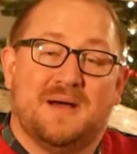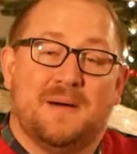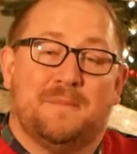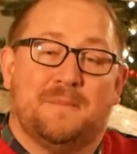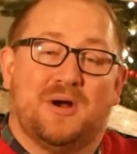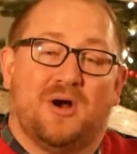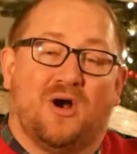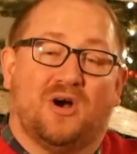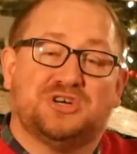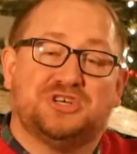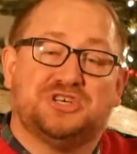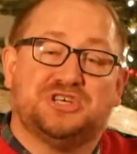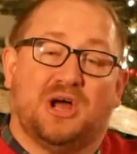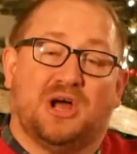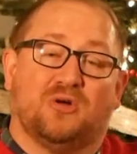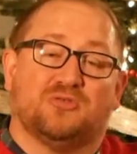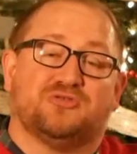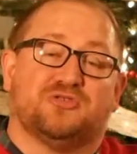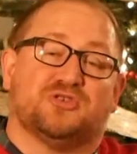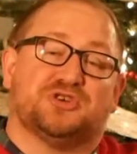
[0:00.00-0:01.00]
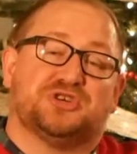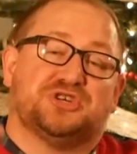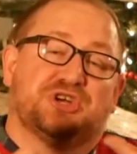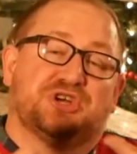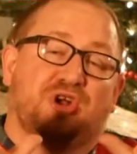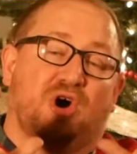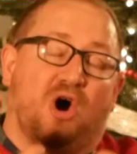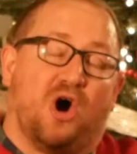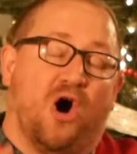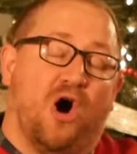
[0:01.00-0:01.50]
But our shelter should
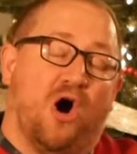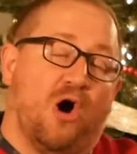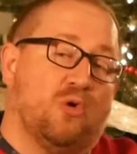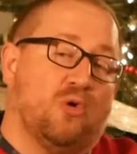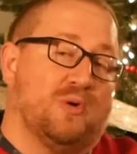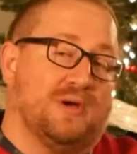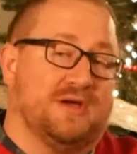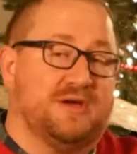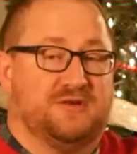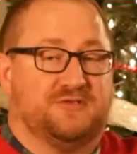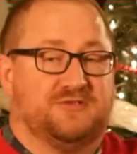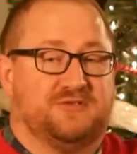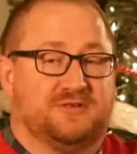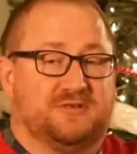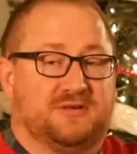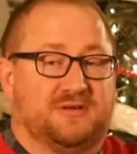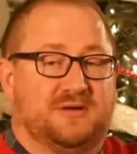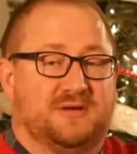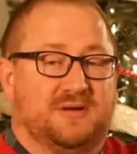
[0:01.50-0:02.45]
always